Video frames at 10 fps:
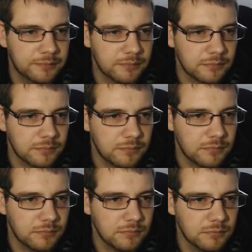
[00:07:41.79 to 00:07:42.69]

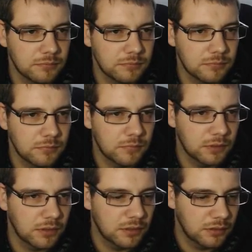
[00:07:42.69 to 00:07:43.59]

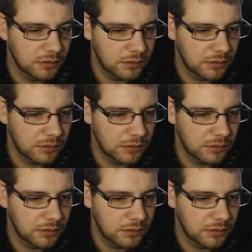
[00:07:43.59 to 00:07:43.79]
No one is speaking in this clip.